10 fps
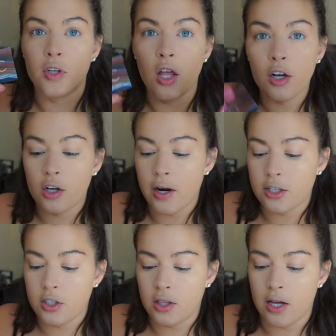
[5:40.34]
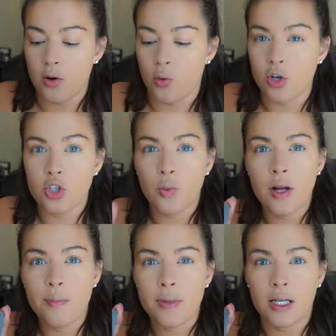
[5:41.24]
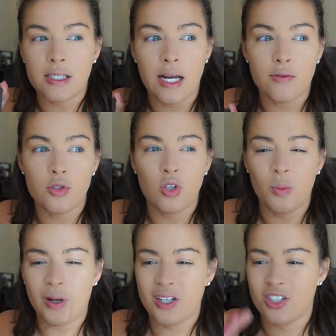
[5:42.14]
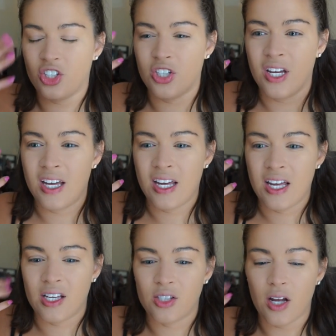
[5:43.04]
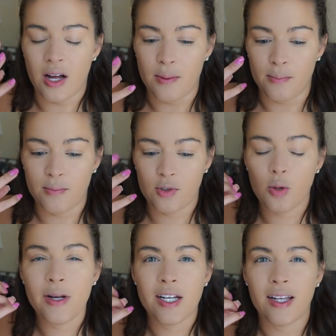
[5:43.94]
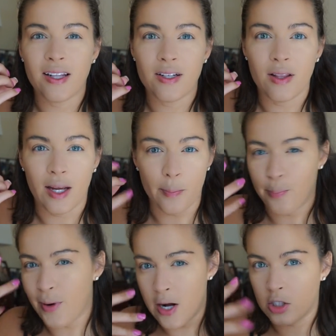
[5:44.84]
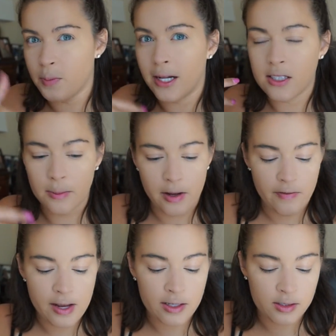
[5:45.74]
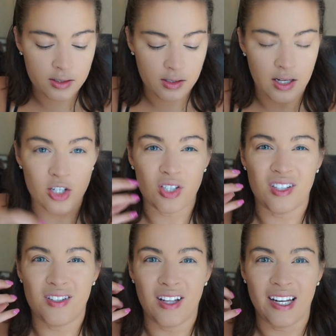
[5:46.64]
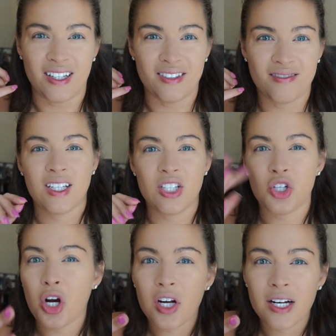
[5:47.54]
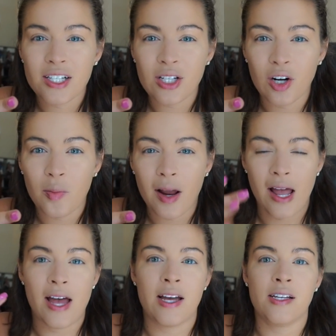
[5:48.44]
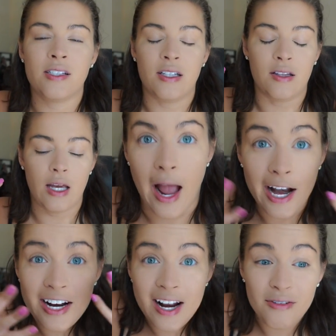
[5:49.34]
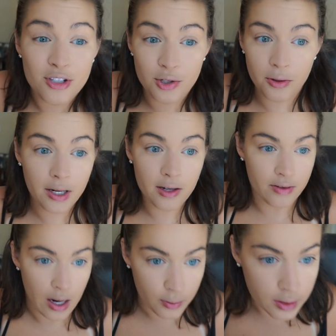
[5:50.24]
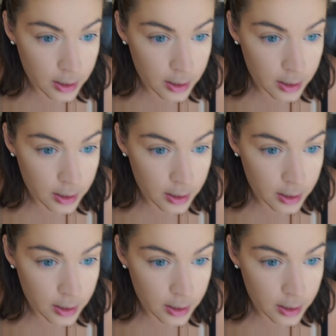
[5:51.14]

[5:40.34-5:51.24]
color corrector, that orange one, because I have so much, so many like brown spots on my face and just like darkness under my eyes, and I didn't have to do any of that with